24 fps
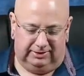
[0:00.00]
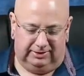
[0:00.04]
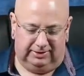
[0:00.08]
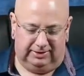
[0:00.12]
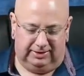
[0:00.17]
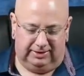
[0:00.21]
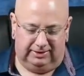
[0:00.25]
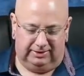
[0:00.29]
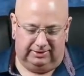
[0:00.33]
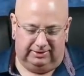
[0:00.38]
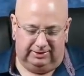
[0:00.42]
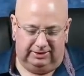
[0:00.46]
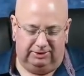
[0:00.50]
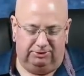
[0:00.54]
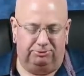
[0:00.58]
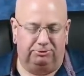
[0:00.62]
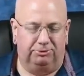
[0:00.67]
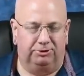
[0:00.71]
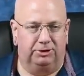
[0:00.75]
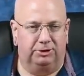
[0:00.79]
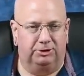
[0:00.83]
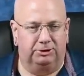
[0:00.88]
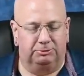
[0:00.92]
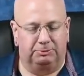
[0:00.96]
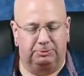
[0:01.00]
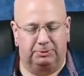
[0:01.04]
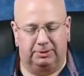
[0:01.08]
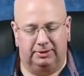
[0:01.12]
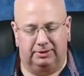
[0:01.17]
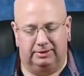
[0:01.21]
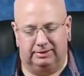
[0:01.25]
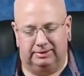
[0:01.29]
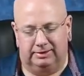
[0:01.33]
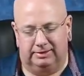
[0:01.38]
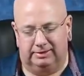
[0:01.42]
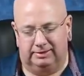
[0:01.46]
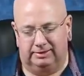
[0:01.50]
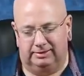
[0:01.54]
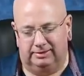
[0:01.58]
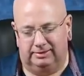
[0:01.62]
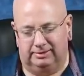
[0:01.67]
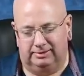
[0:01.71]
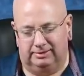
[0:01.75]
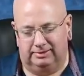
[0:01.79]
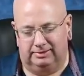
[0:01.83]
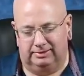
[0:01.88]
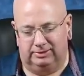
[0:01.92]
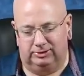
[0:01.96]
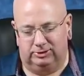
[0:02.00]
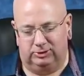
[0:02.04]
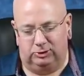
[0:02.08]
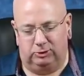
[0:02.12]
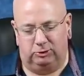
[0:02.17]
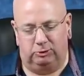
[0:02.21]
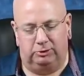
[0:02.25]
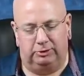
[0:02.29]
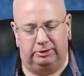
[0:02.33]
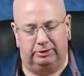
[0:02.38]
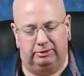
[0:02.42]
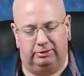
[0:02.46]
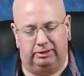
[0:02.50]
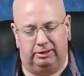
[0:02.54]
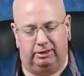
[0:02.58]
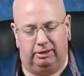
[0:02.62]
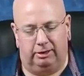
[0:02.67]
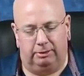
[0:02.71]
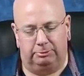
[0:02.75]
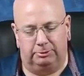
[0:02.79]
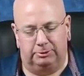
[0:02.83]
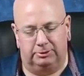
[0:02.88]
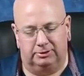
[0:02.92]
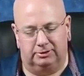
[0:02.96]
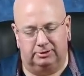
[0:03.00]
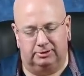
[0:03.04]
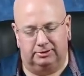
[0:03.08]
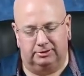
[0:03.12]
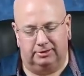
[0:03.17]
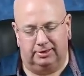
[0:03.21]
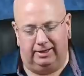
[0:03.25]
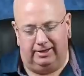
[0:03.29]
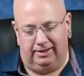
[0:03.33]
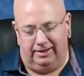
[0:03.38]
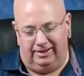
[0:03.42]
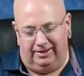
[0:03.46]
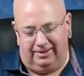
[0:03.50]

not different, but Totally the opposite.